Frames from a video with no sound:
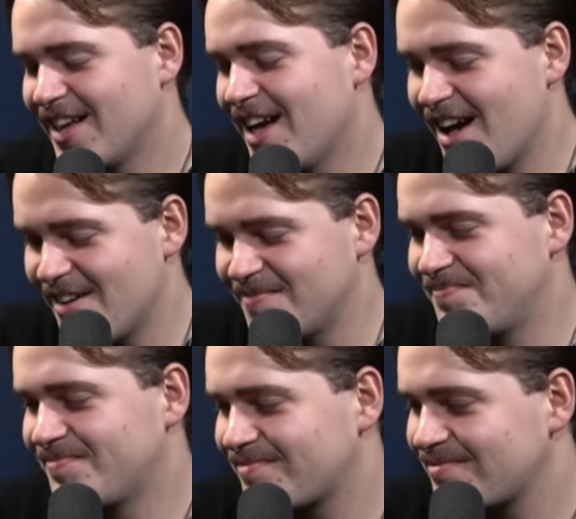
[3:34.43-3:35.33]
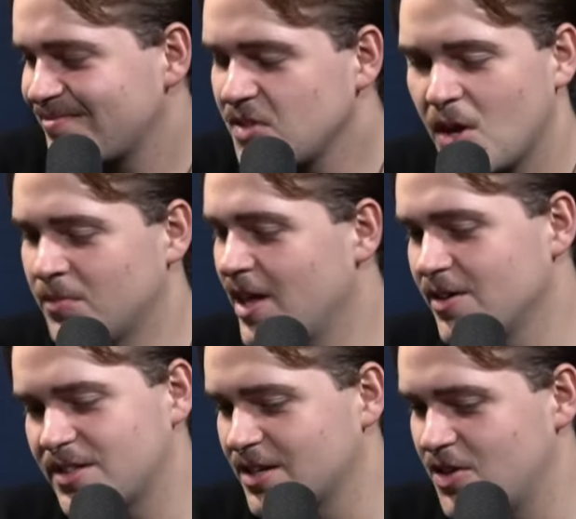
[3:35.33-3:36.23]
Um, and that
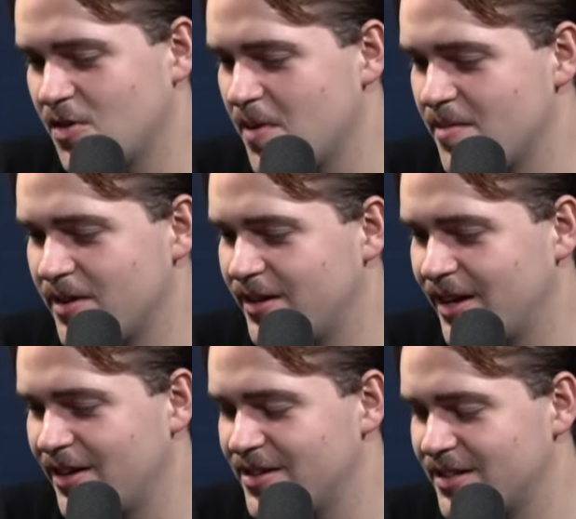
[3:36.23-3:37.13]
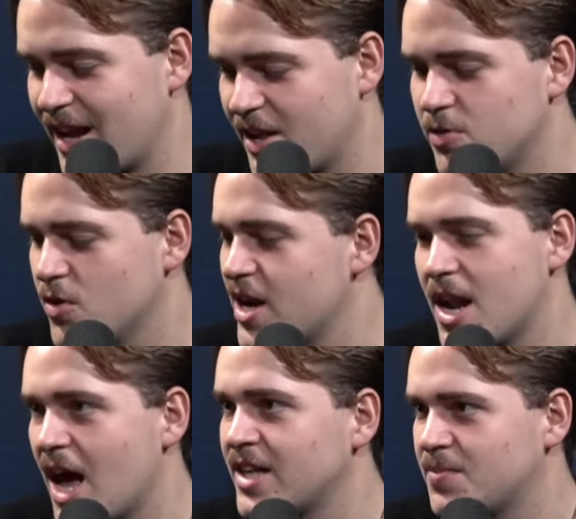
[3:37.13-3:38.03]
was such a cool moment. It was, and he was really
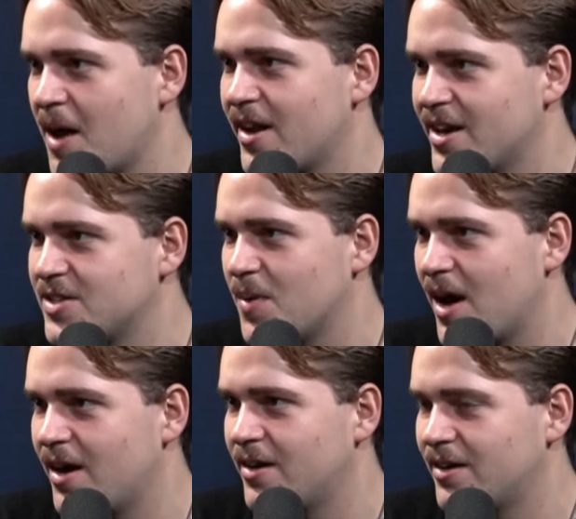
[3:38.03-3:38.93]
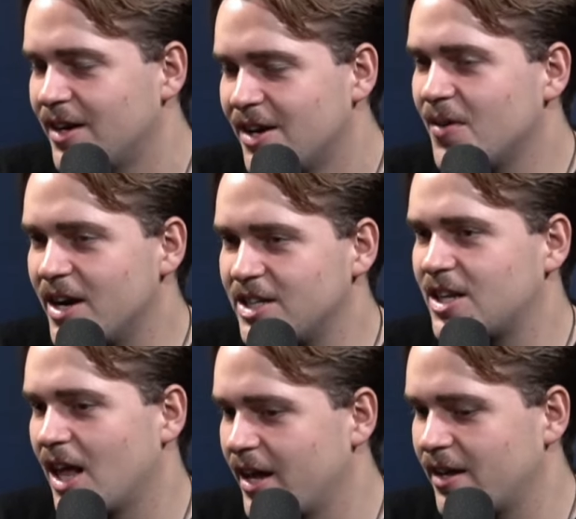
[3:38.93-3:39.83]
nice about it as well. Yeah, yeah, which, yeah.
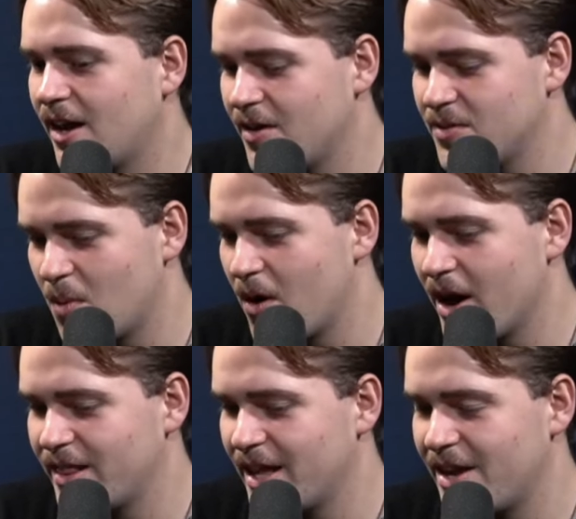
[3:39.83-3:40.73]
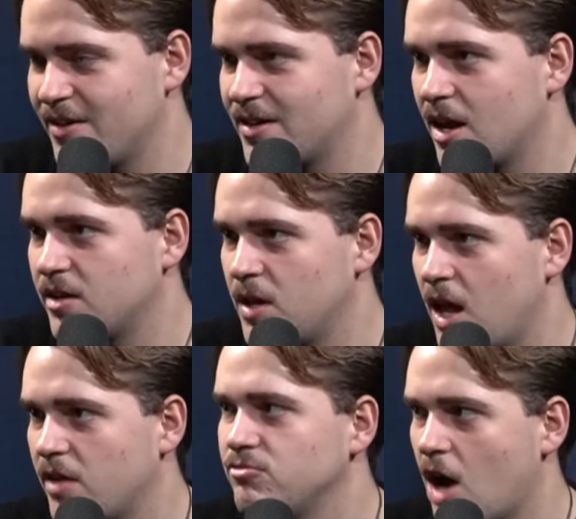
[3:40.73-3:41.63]
Which, like, I was worried that he would kind of be
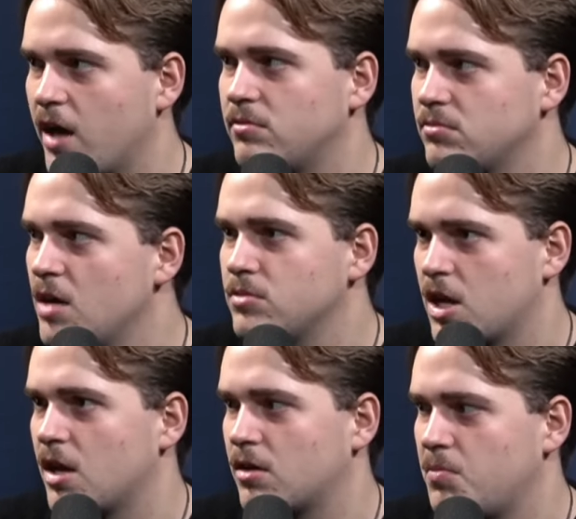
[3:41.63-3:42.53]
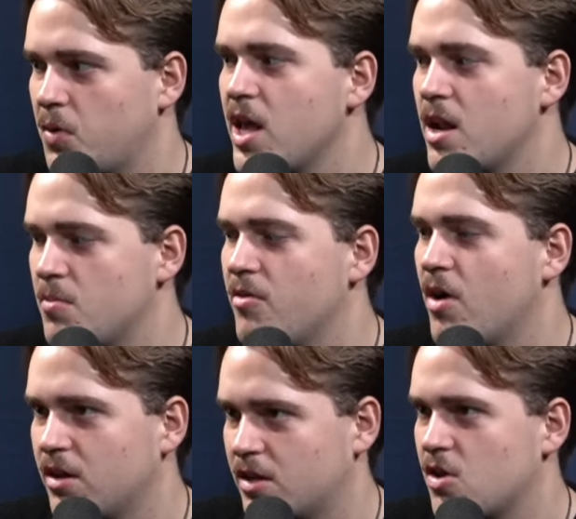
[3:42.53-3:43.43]
like, right, I'm just gonna completely move
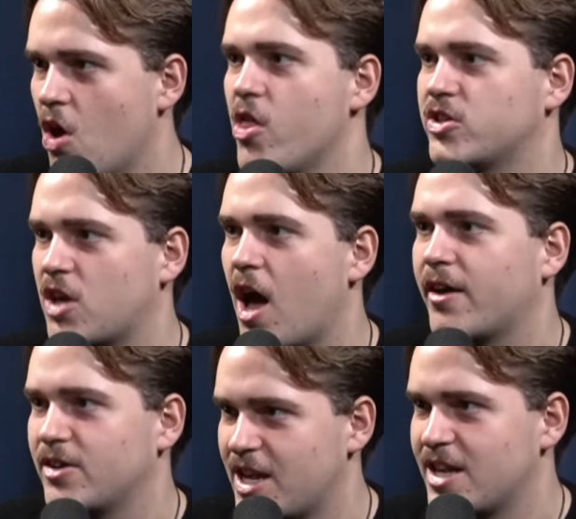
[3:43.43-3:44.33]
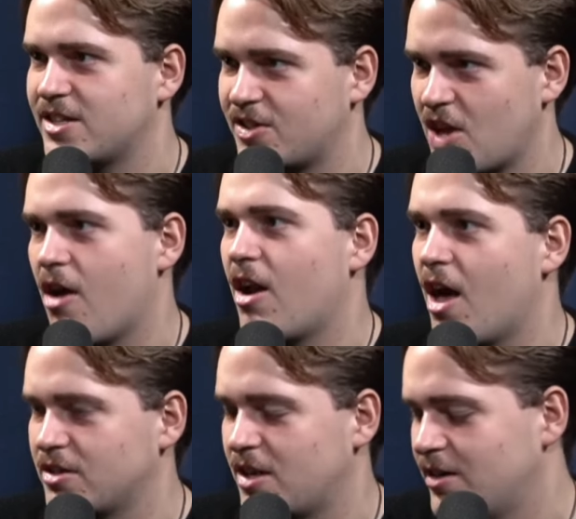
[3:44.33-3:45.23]
on, ignore this guy because yeah. he's a total
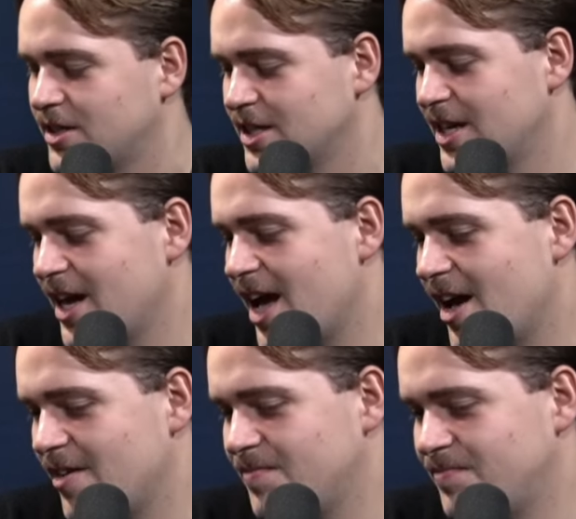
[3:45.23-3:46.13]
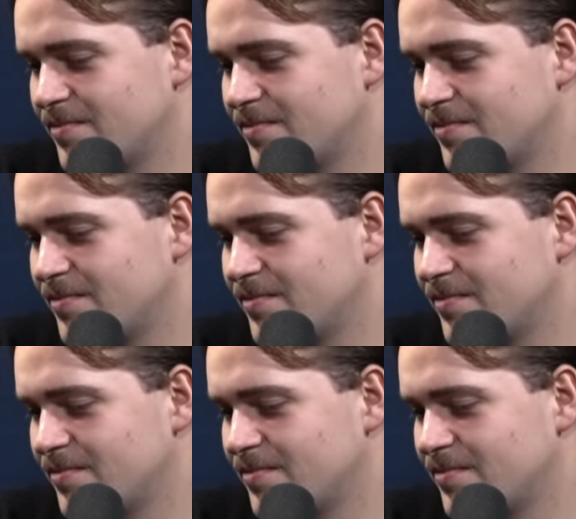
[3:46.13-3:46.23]
arsehole. Yeah, um, yeah.